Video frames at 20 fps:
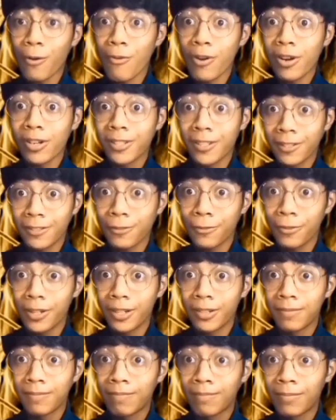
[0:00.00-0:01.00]
Wars history.
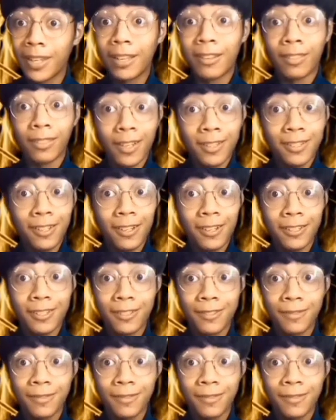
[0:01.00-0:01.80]
And this is...